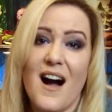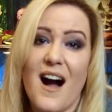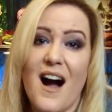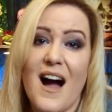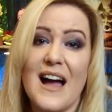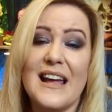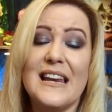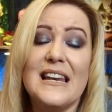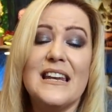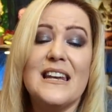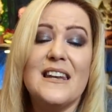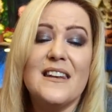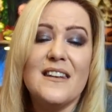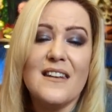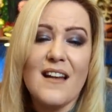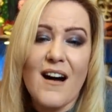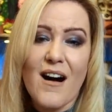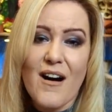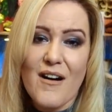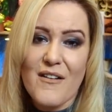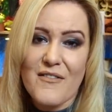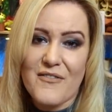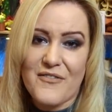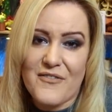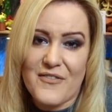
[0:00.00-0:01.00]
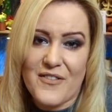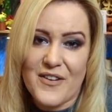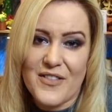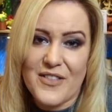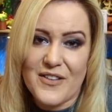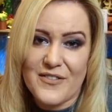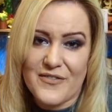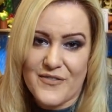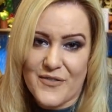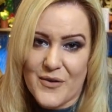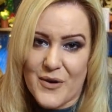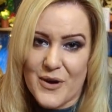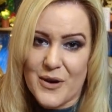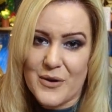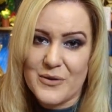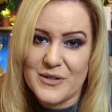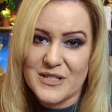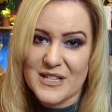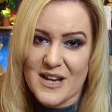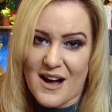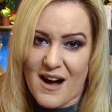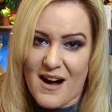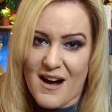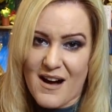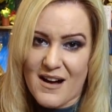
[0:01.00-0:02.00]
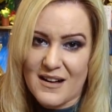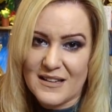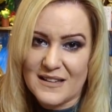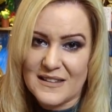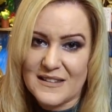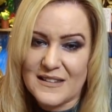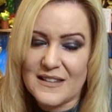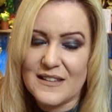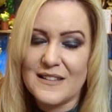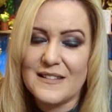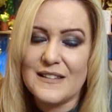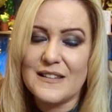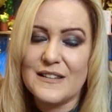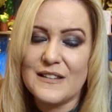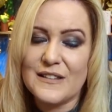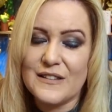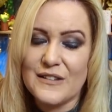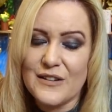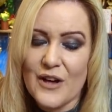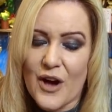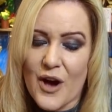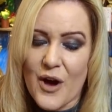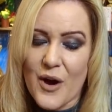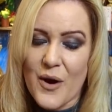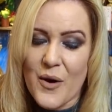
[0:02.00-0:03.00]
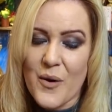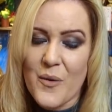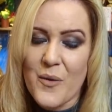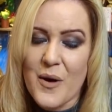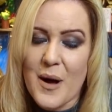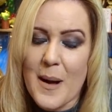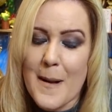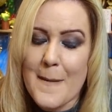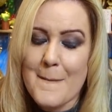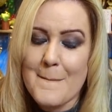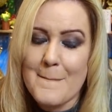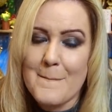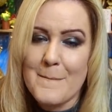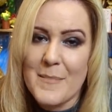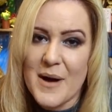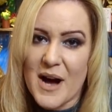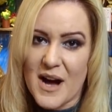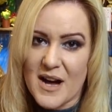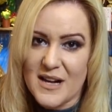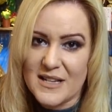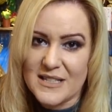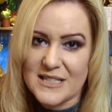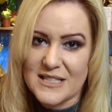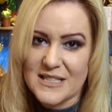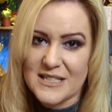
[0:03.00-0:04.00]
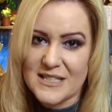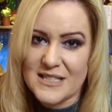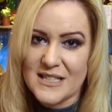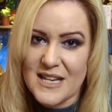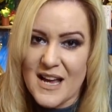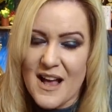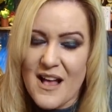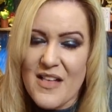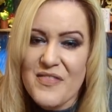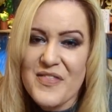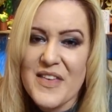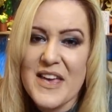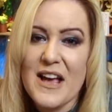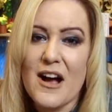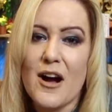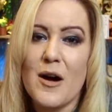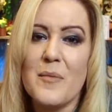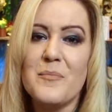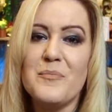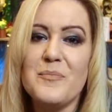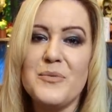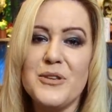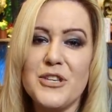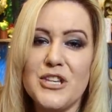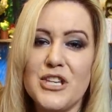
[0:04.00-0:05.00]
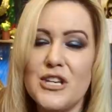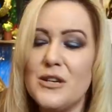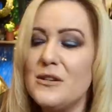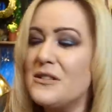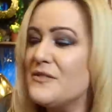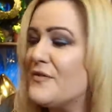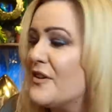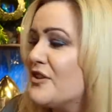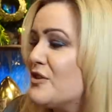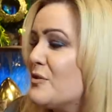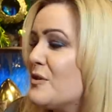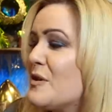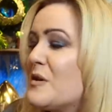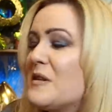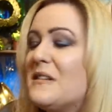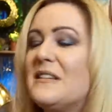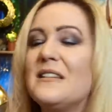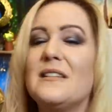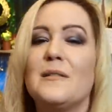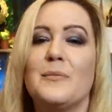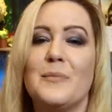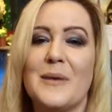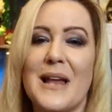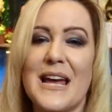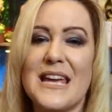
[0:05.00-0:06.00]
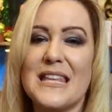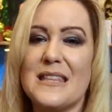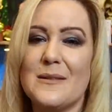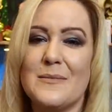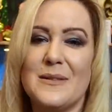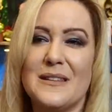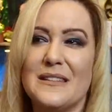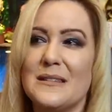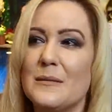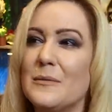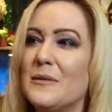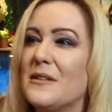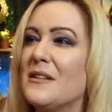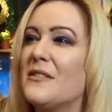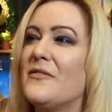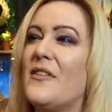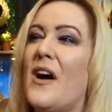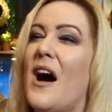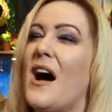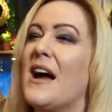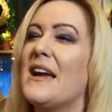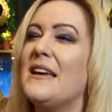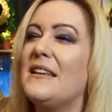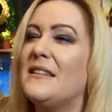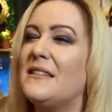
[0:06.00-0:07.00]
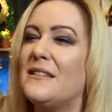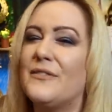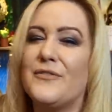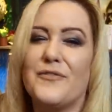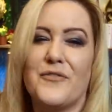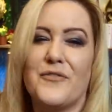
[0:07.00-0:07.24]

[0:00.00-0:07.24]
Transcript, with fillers: I love the foiled cards so much. They are beautiful. I just want to display them in some sort of ice